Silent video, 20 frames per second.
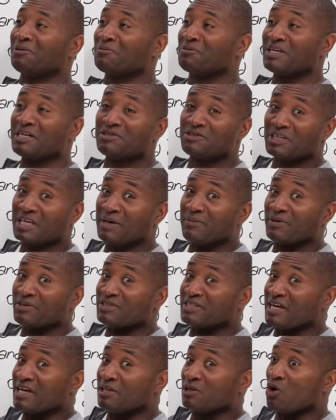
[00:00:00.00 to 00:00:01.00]
things to keep it
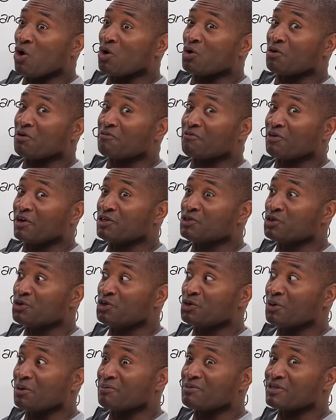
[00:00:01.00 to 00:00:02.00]
stay longer and fresher,
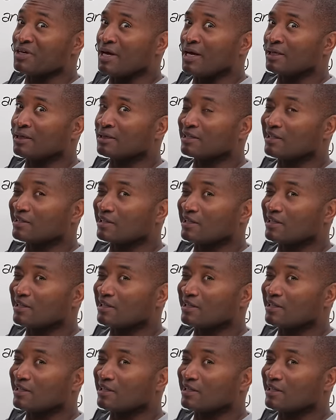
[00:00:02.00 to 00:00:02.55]
you know what I'm saying?